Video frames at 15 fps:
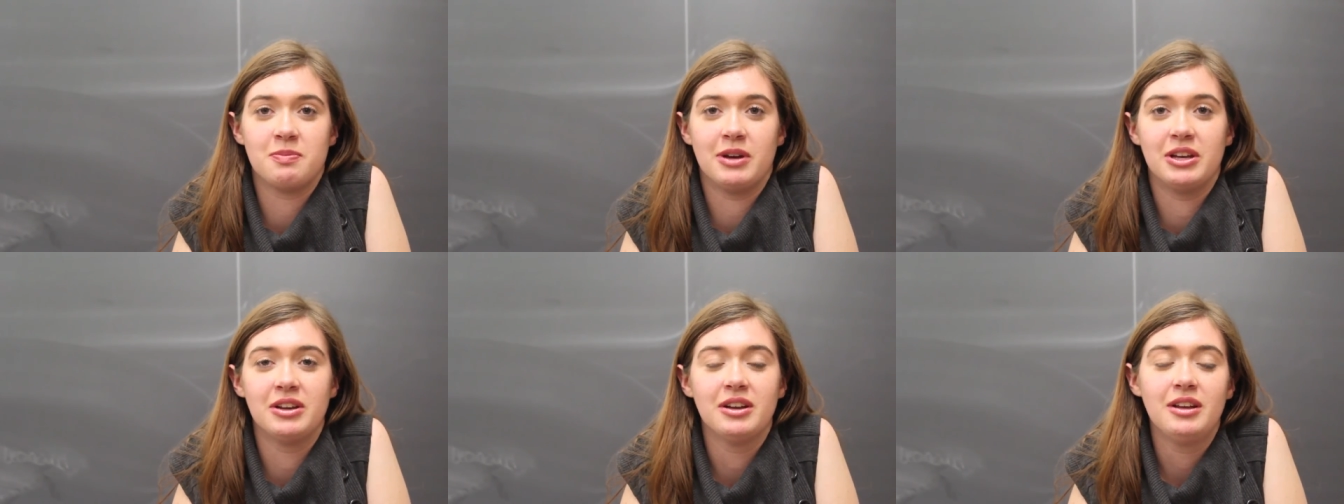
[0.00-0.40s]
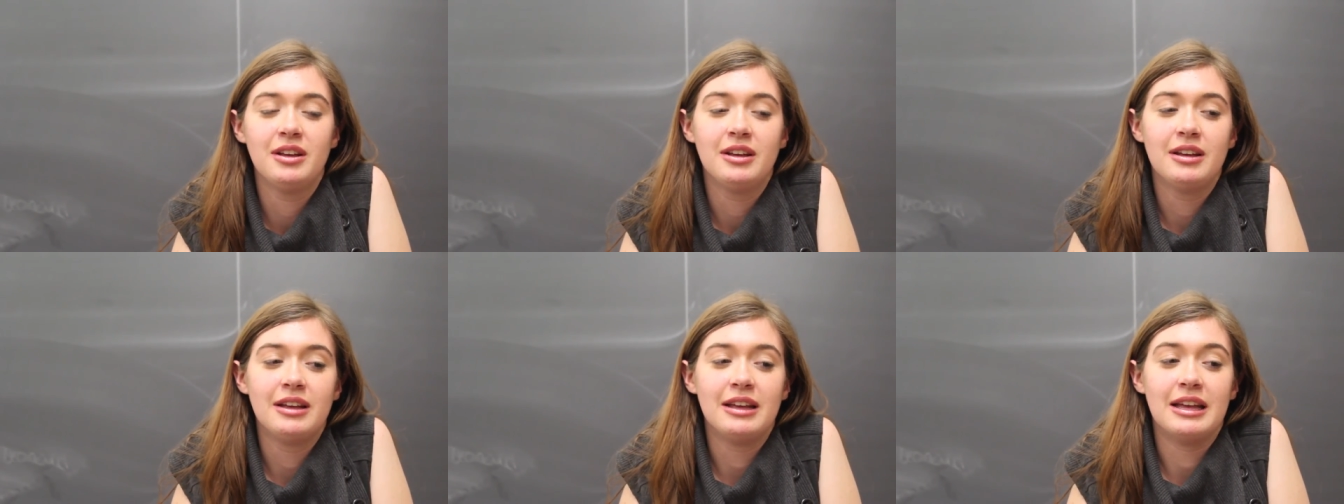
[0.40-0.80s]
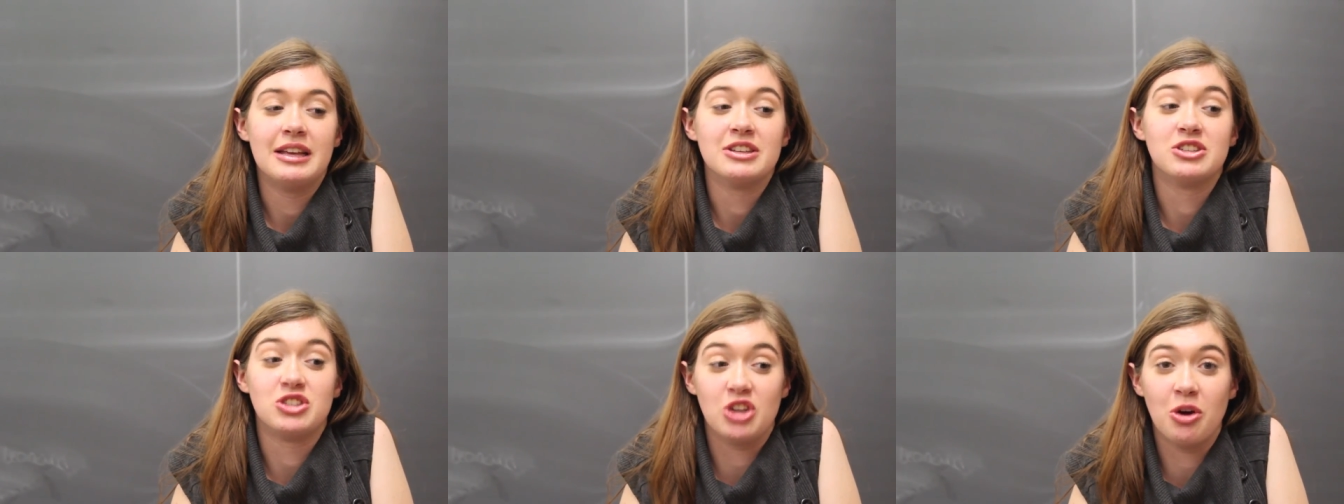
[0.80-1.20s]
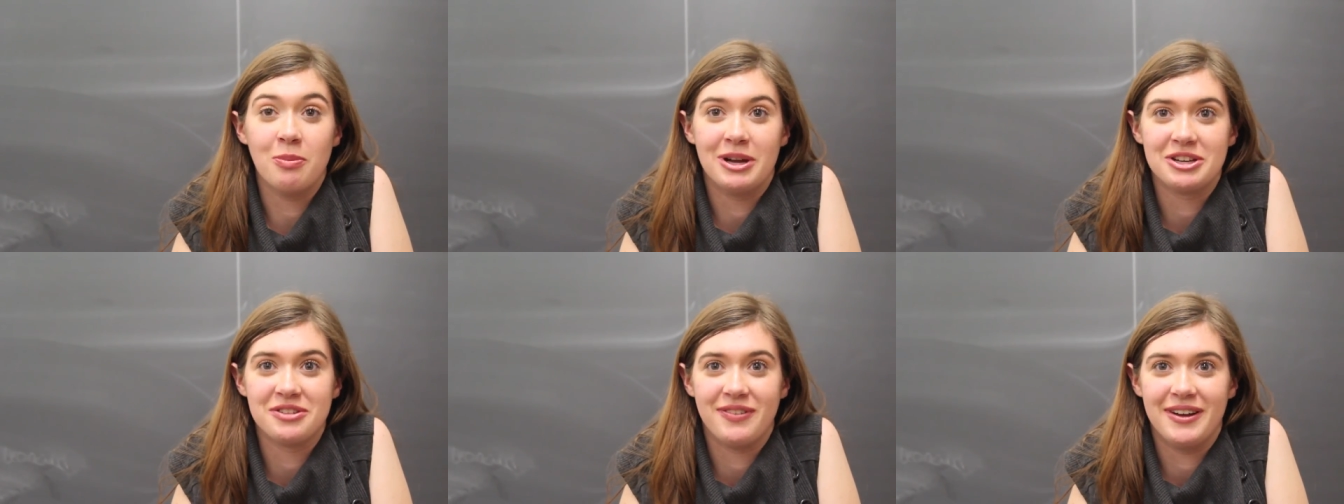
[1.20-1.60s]
but so
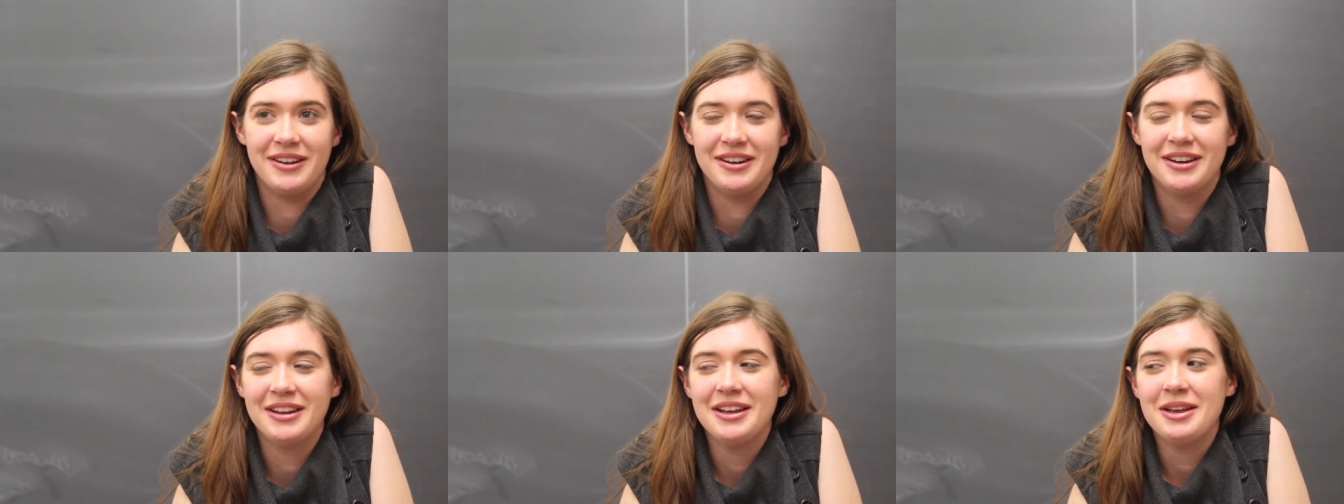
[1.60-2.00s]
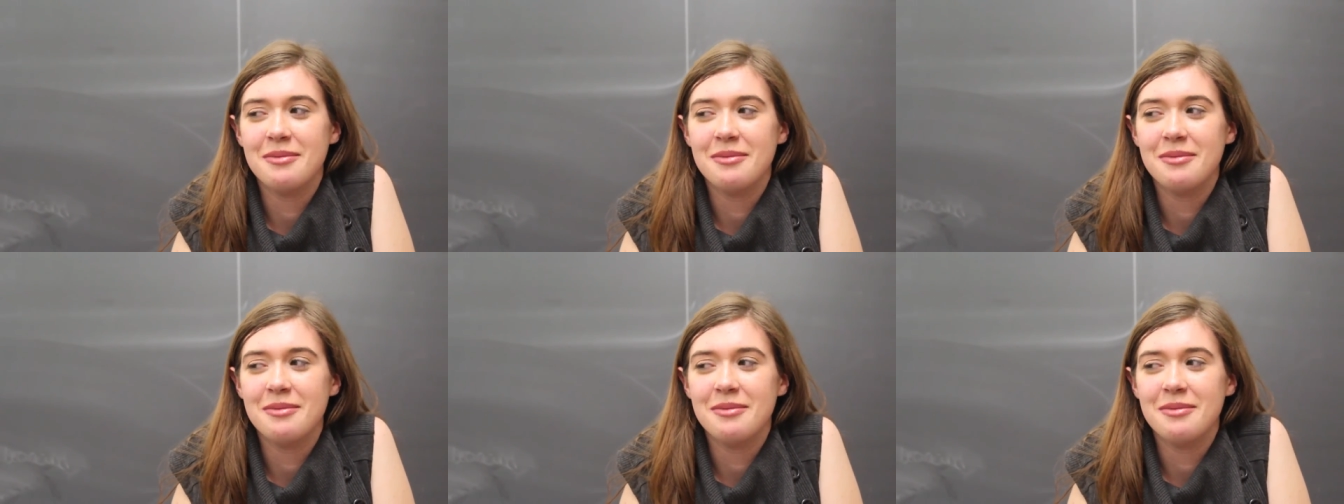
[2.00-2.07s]
much fun.